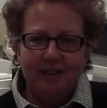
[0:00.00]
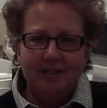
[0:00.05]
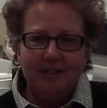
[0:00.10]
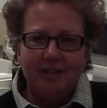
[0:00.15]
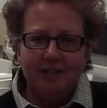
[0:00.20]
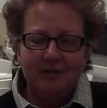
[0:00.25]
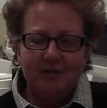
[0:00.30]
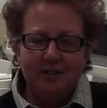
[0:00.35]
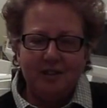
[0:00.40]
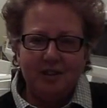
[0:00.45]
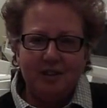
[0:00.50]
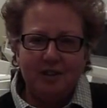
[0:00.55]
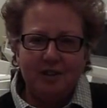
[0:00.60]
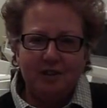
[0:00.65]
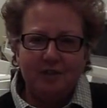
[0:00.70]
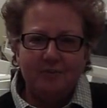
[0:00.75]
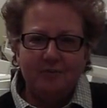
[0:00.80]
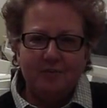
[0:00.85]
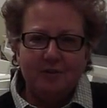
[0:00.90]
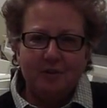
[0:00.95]
In this
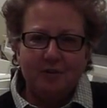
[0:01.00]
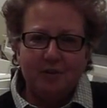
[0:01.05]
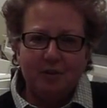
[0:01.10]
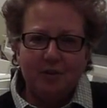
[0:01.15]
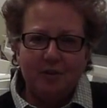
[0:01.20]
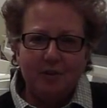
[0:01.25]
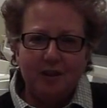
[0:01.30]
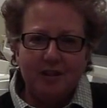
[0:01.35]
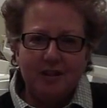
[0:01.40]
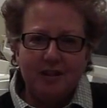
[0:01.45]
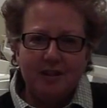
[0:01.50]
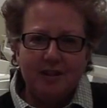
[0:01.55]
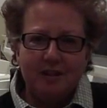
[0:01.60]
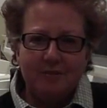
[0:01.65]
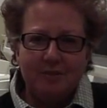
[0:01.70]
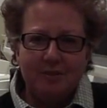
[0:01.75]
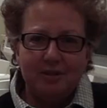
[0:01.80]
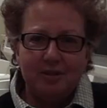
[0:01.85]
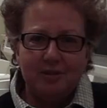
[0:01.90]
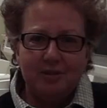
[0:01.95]
video, we're going to
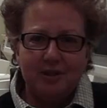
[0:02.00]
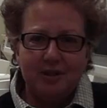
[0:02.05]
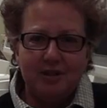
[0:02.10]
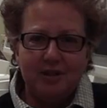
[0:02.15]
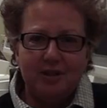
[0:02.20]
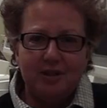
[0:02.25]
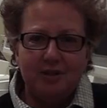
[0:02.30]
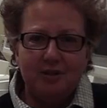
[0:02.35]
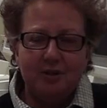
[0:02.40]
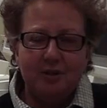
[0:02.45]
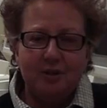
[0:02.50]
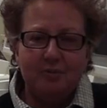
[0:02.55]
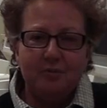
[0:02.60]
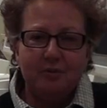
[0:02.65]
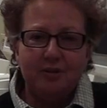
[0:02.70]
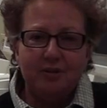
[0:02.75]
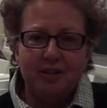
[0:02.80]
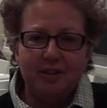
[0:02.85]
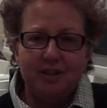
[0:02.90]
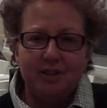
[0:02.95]
demonstrate to you our
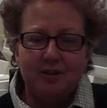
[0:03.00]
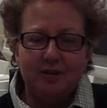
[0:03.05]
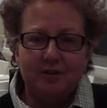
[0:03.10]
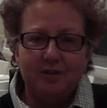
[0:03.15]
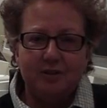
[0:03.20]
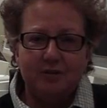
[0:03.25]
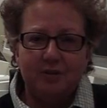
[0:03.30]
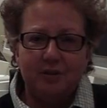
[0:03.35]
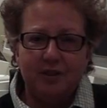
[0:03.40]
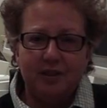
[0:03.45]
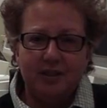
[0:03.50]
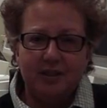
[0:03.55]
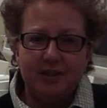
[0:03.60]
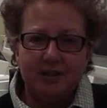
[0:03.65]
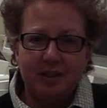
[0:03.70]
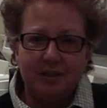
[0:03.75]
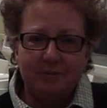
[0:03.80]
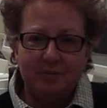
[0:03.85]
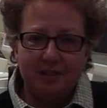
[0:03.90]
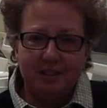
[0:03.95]
procedures for the
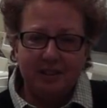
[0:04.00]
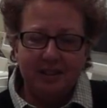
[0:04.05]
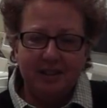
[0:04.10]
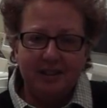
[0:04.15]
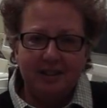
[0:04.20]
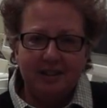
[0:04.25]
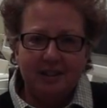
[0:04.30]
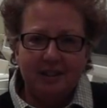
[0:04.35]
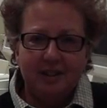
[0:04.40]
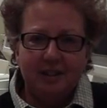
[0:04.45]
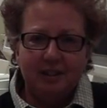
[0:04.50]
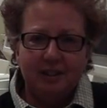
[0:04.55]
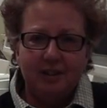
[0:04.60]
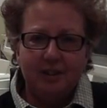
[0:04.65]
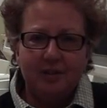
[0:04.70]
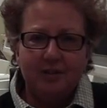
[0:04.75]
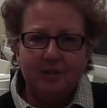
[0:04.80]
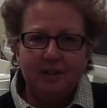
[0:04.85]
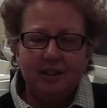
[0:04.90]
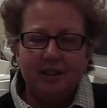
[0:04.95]
assembly,
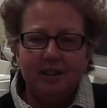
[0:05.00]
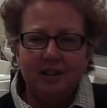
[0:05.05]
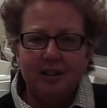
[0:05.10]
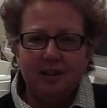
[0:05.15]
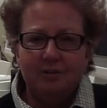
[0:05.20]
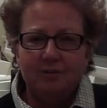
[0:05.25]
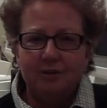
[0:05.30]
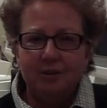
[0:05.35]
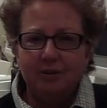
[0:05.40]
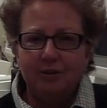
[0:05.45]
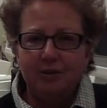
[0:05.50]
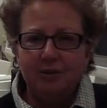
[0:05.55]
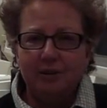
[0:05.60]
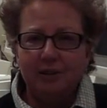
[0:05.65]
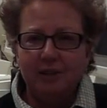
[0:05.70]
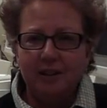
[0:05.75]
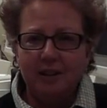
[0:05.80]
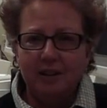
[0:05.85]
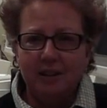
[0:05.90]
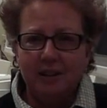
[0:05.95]
loading, and
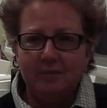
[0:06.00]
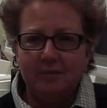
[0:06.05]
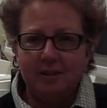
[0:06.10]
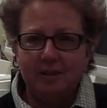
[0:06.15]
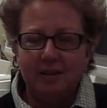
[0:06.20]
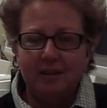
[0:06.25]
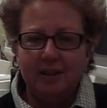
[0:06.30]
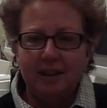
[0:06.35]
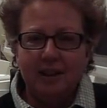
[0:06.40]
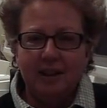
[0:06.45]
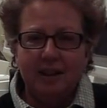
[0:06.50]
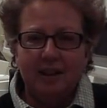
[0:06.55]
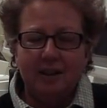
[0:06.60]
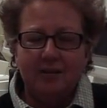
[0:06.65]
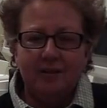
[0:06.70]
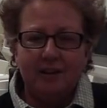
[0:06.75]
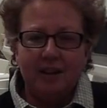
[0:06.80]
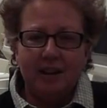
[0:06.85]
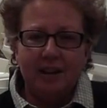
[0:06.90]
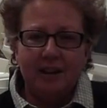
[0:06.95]
rotor alignment
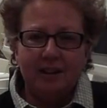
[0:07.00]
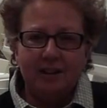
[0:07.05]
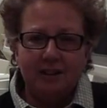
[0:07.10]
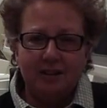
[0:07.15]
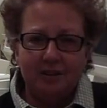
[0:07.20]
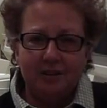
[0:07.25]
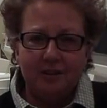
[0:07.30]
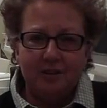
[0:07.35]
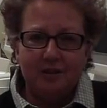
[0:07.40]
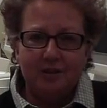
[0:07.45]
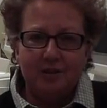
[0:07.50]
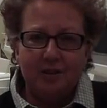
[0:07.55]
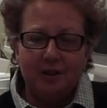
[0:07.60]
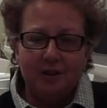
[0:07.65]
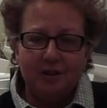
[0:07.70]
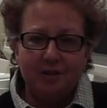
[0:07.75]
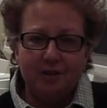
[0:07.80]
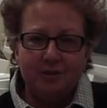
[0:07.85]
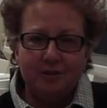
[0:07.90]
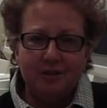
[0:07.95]
of an analytical
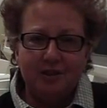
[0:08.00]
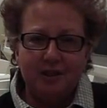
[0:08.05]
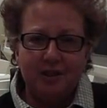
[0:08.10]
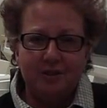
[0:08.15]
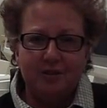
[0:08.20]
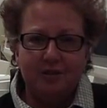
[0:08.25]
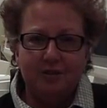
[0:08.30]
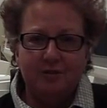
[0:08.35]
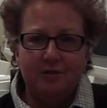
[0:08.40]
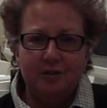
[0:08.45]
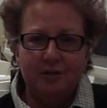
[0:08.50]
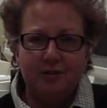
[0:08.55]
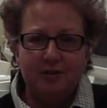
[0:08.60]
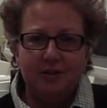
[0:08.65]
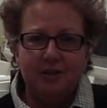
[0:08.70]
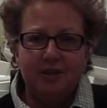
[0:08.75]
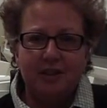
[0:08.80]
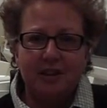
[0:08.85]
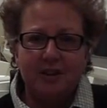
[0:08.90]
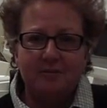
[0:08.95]

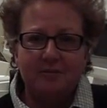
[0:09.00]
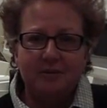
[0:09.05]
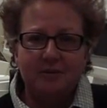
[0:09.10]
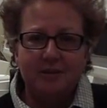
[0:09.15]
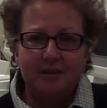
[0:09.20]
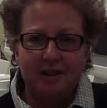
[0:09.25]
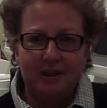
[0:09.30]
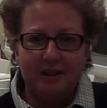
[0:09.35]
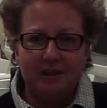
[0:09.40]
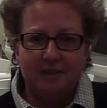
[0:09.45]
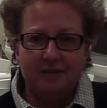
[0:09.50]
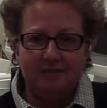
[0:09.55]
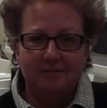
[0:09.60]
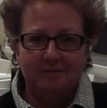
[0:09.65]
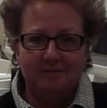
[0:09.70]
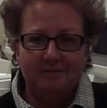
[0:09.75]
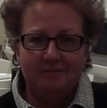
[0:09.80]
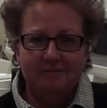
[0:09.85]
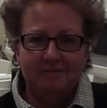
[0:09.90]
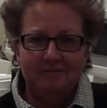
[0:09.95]
ultracentrifuge sample cell.
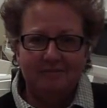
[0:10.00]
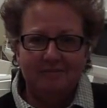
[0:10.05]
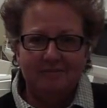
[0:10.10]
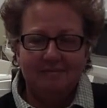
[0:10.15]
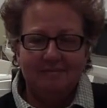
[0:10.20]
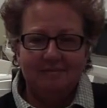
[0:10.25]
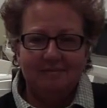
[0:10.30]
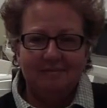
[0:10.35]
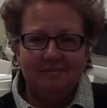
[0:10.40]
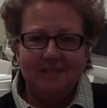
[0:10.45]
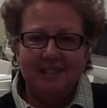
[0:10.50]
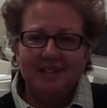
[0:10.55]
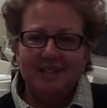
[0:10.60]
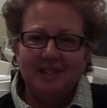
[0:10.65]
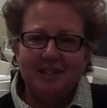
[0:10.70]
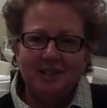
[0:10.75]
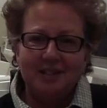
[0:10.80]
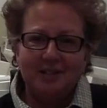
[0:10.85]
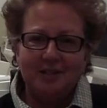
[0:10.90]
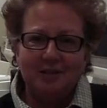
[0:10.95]

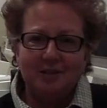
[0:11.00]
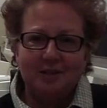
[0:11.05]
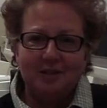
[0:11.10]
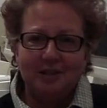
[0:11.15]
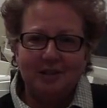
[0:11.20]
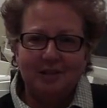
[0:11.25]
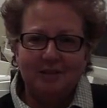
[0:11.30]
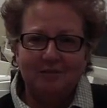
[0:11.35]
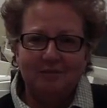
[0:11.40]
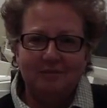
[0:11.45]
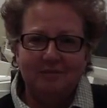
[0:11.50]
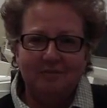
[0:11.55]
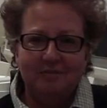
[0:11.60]
Let's get started.